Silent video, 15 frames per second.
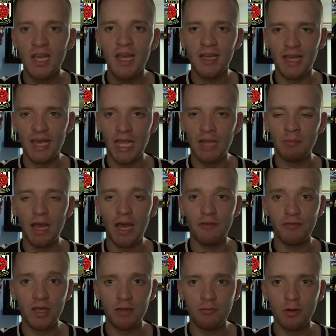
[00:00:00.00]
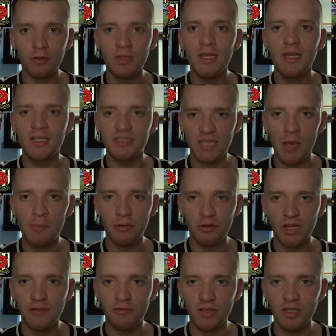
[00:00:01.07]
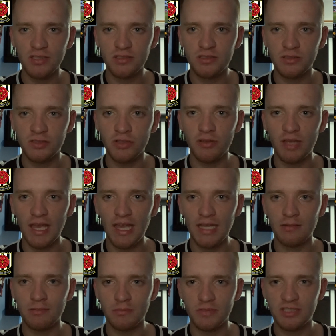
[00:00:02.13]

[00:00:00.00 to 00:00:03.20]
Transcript: game having won their previous 2 games.